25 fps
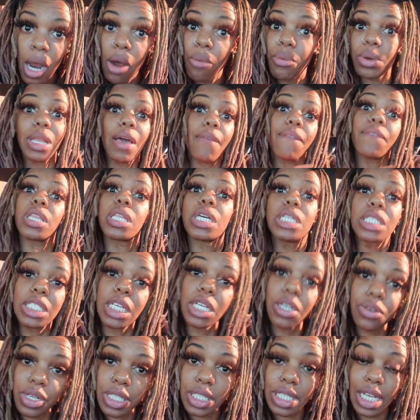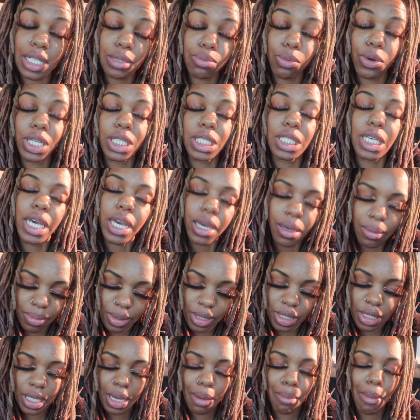When they're feeling generous, that's more
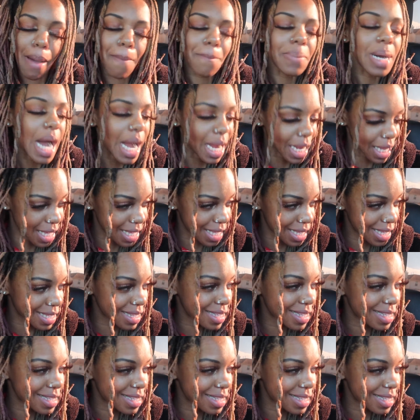tips in my pocket.